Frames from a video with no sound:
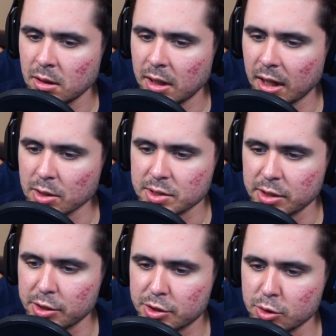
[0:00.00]
Elsa
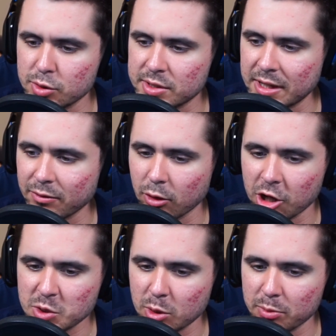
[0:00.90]
needs to save
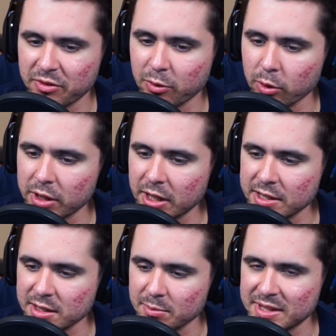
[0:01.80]
Roswell before he
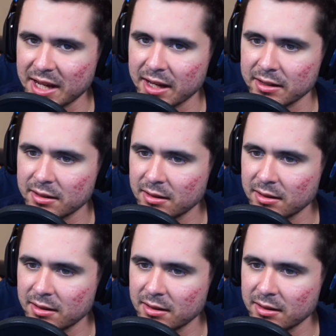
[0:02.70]
ends up dead.